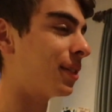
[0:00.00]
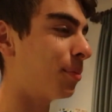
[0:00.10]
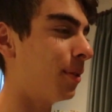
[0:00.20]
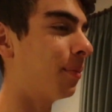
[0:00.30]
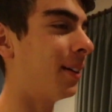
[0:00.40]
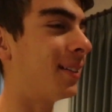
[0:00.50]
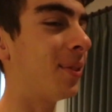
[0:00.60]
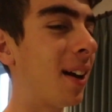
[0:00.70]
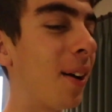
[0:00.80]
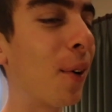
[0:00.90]
a Supreme place.
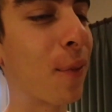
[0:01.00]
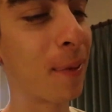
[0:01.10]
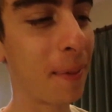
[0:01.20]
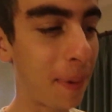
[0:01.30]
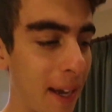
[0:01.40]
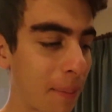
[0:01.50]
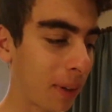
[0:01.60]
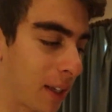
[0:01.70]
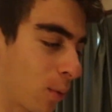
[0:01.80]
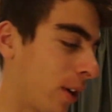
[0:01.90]
We got home from the bike
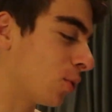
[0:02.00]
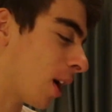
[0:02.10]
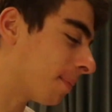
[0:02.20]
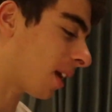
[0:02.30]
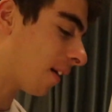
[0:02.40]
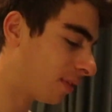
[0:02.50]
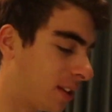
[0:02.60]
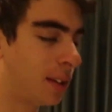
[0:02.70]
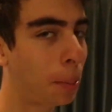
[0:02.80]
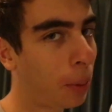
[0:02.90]
place where I dropped off the
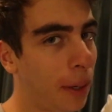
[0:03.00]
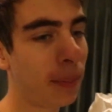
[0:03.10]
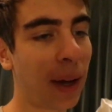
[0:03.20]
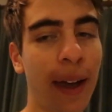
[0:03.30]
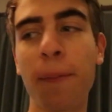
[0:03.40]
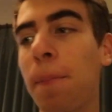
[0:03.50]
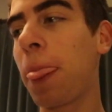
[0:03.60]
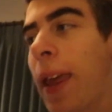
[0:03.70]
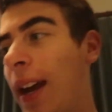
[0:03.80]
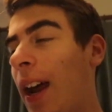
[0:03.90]
Supreme bike.
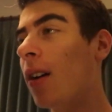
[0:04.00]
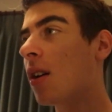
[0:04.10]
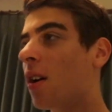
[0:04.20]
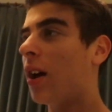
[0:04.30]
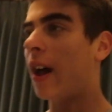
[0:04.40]
And now,